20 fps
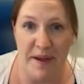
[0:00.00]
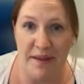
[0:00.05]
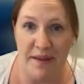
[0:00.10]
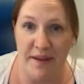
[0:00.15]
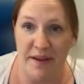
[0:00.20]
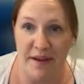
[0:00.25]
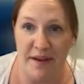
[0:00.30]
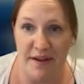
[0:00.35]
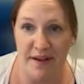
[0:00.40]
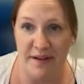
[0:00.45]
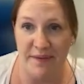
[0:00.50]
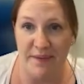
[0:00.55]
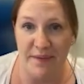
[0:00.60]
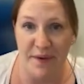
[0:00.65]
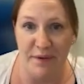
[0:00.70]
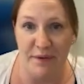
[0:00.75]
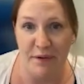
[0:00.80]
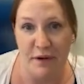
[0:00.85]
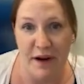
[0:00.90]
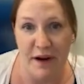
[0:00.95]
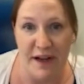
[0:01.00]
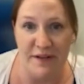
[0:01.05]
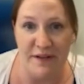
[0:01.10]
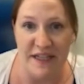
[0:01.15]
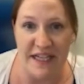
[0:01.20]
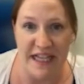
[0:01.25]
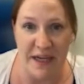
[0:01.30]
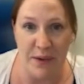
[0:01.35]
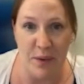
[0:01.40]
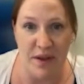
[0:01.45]
in the foray of
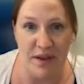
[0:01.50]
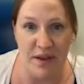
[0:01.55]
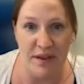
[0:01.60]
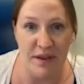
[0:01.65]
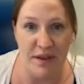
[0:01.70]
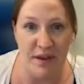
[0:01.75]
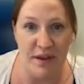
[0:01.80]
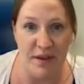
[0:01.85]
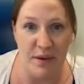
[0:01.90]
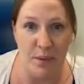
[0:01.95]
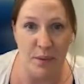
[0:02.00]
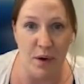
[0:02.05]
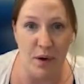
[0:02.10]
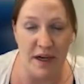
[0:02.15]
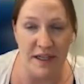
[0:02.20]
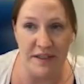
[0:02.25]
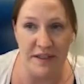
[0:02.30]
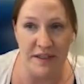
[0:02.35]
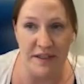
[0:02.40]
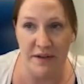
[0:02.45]
dealing with the wider